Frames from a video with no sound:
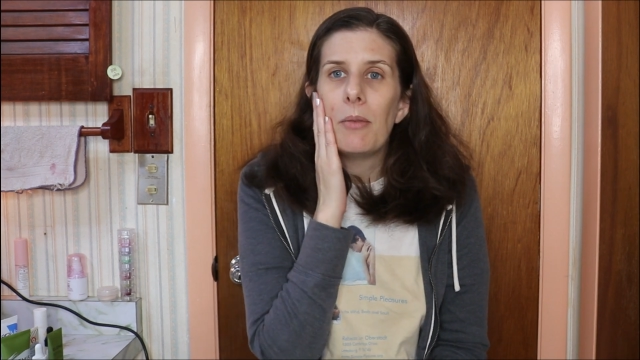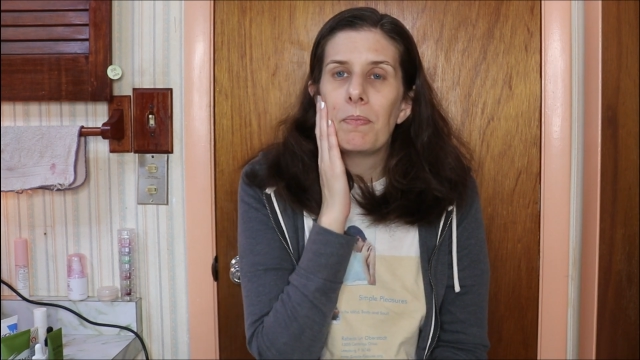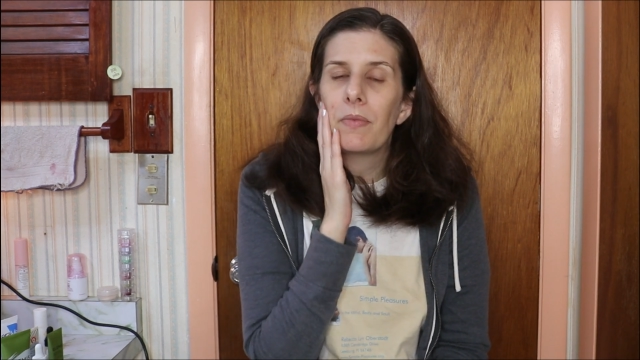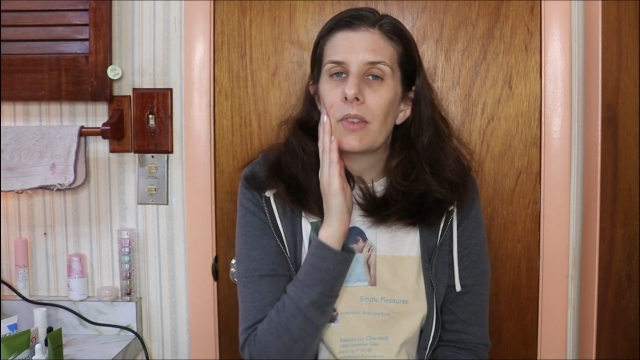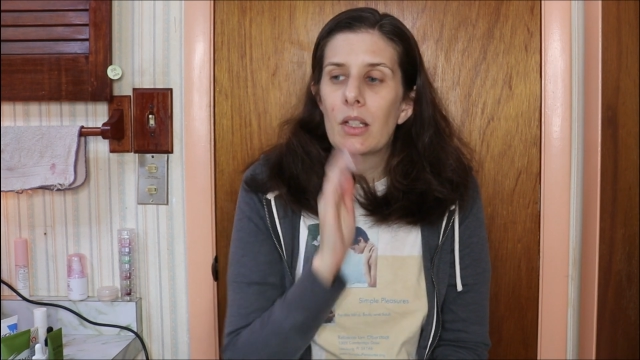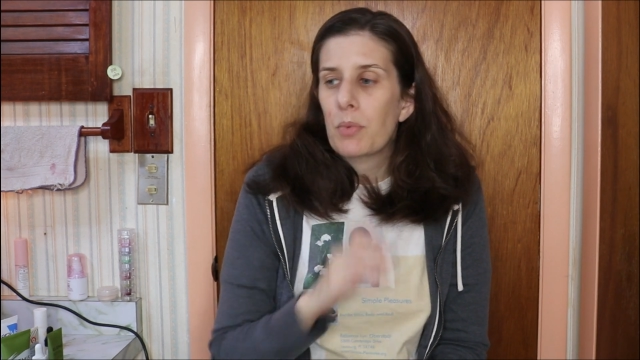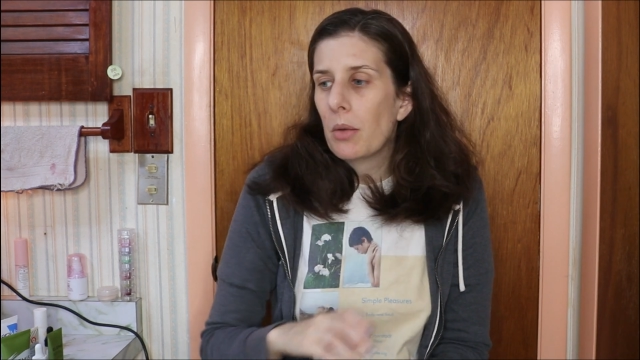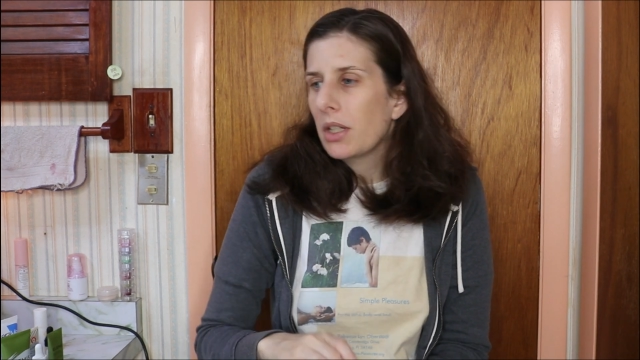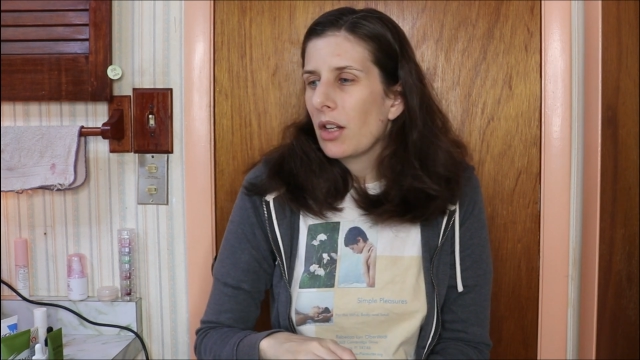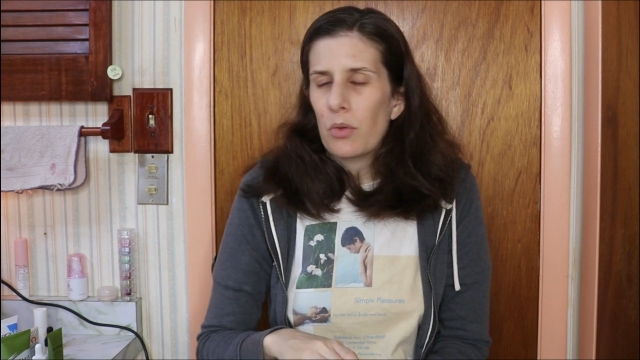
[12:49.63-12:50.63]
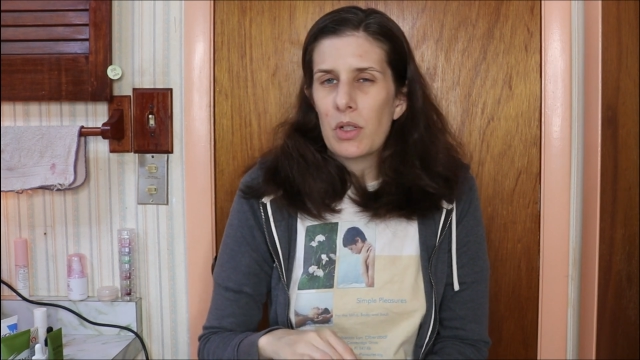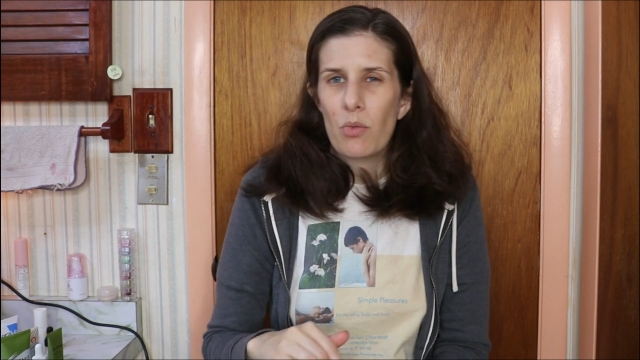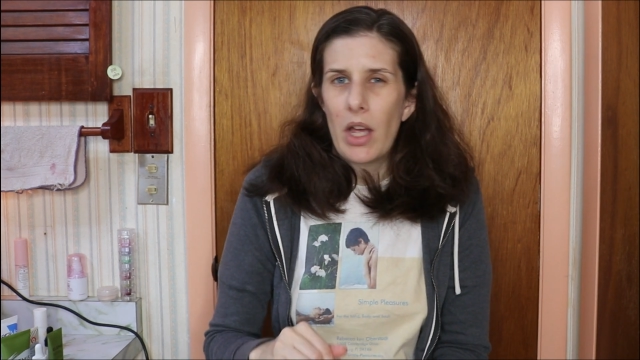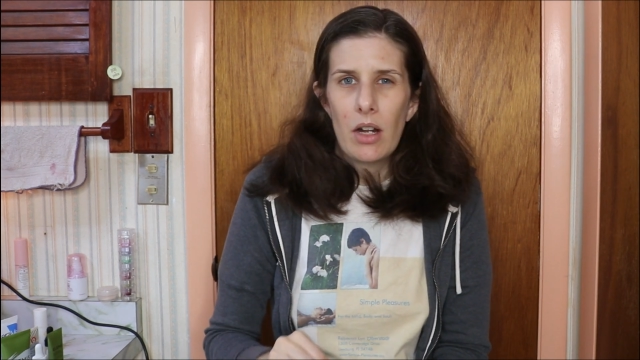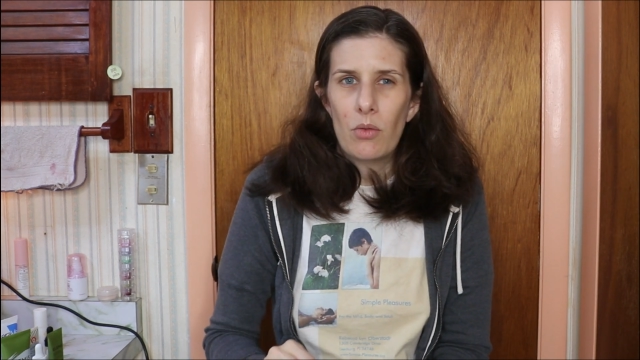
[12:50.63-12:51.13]
It's probably another reason why I
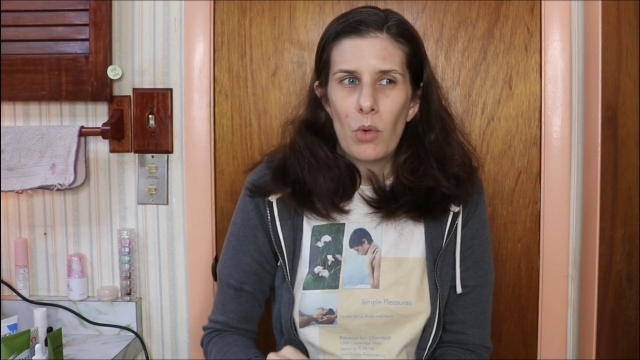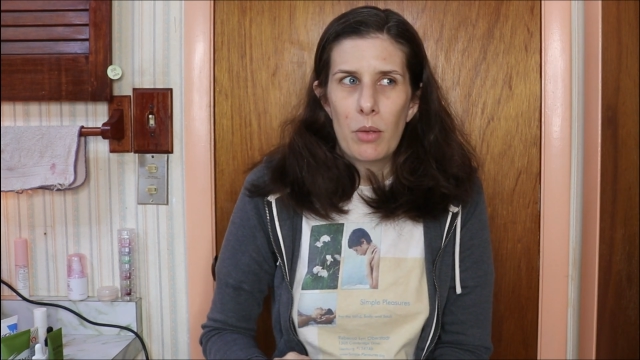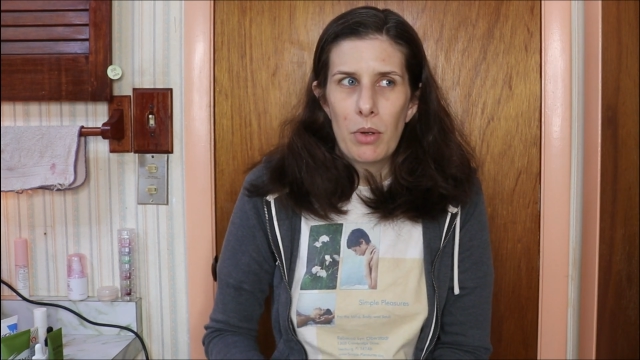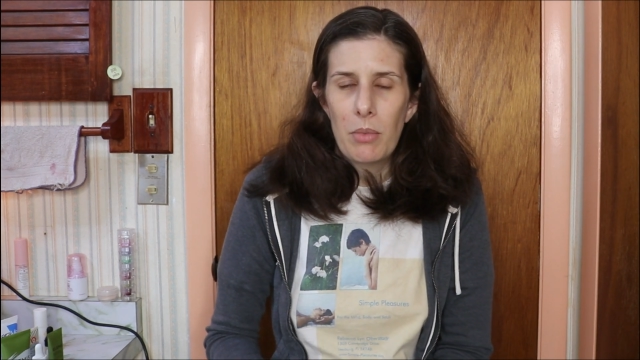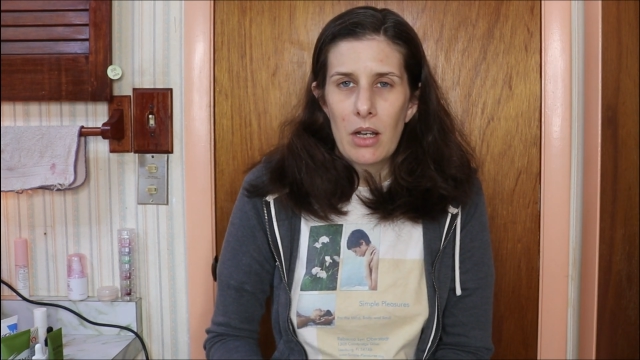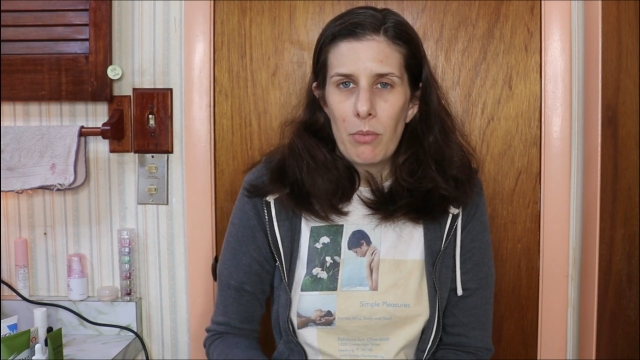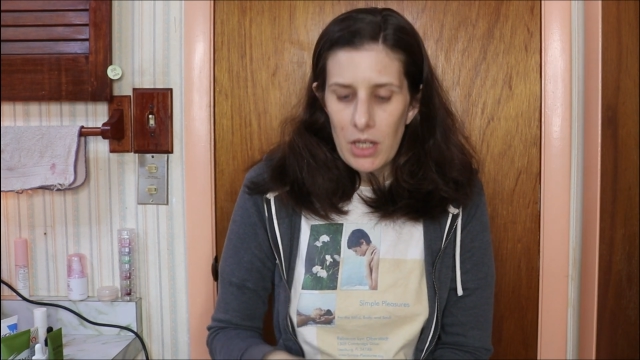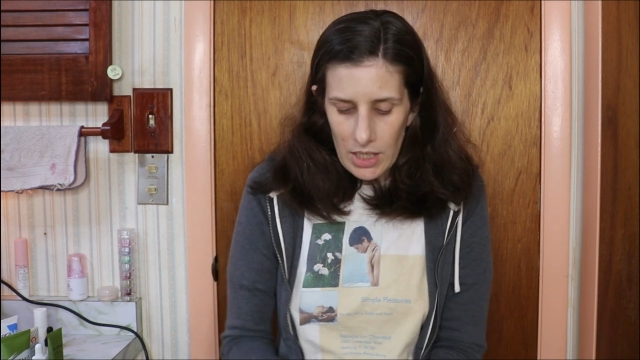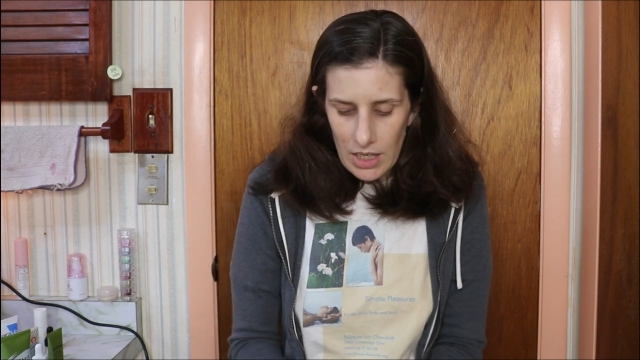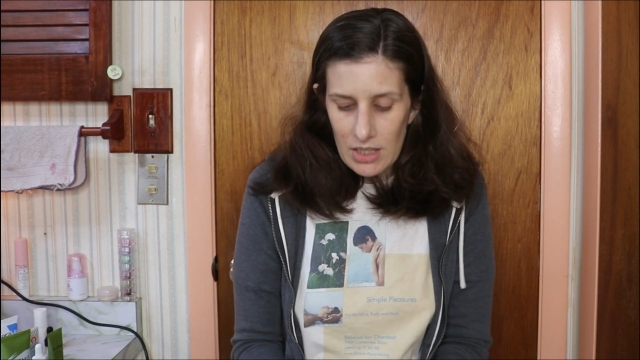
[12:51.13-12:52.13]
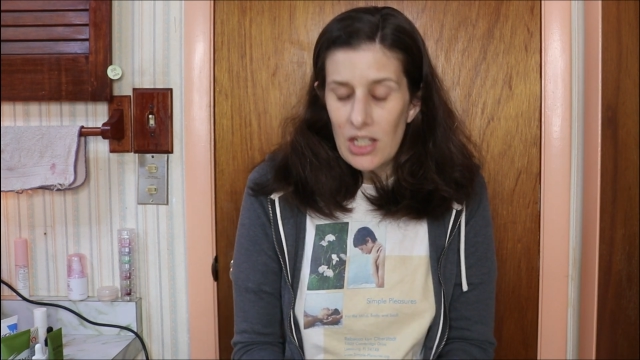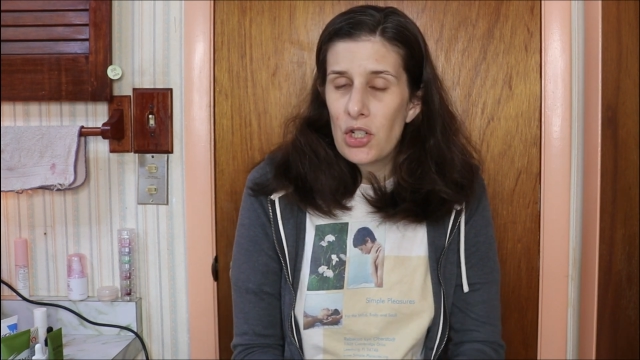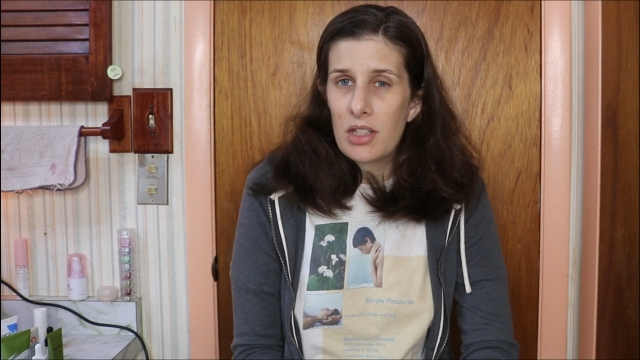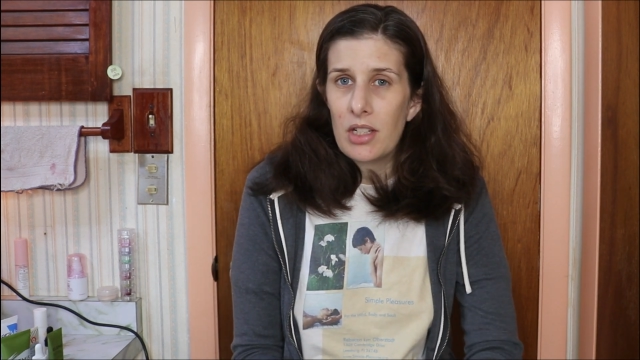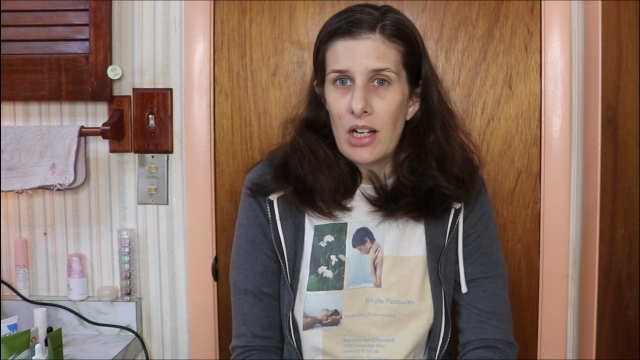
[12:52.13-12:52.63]
didn't want to put makeup on today, because I just did
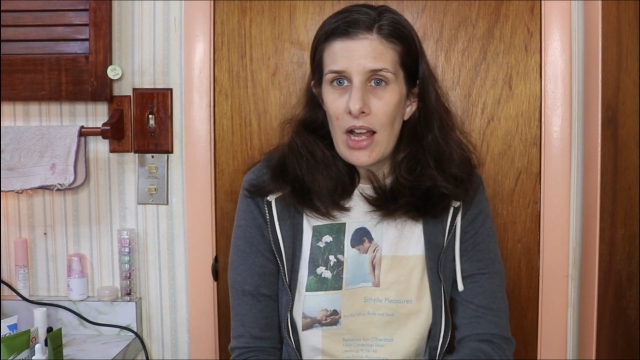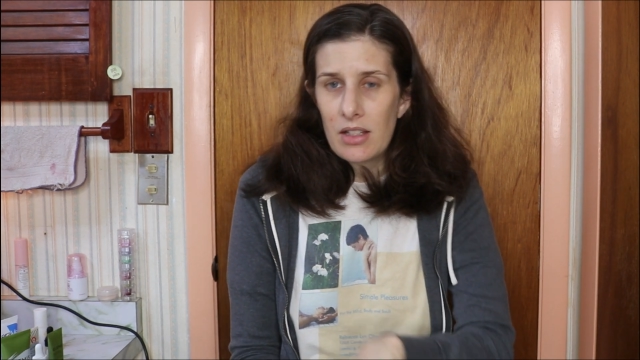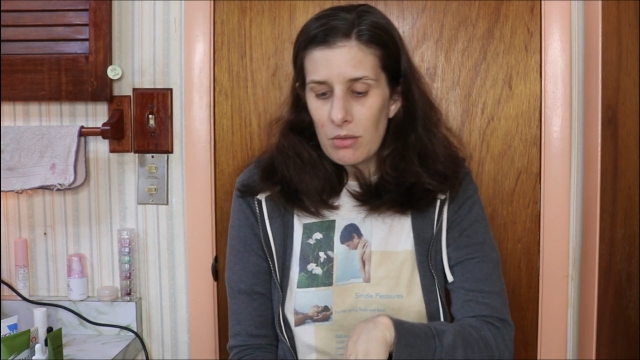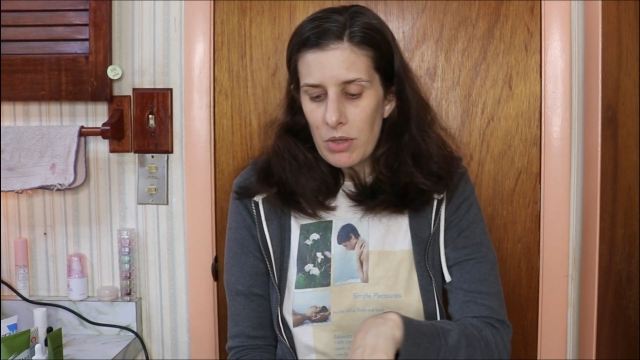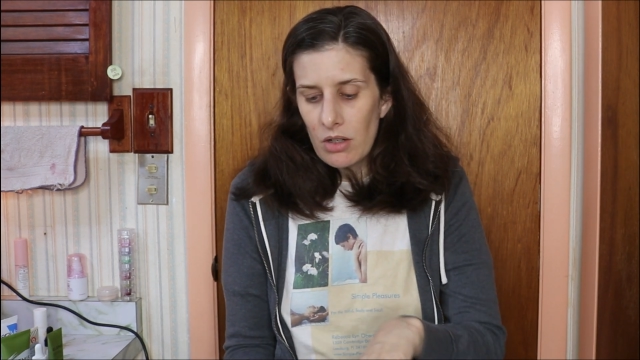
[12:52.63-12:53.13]
an acid peel.